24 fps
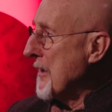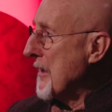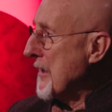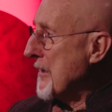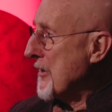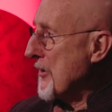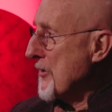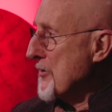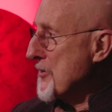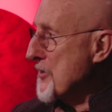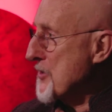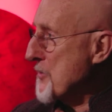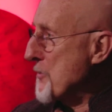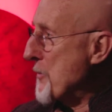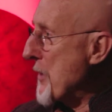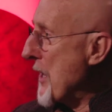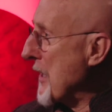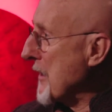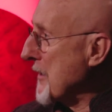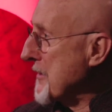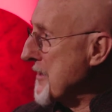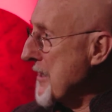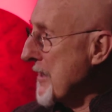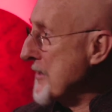there's
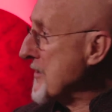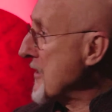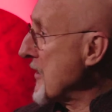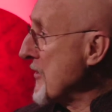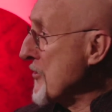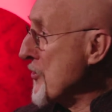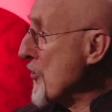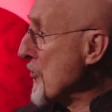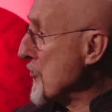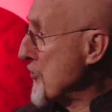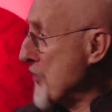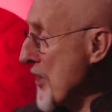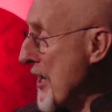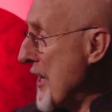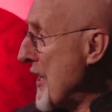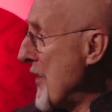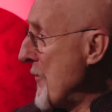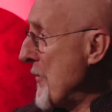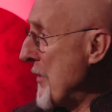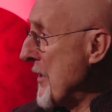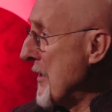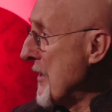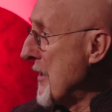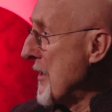politics in your
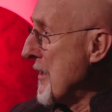job,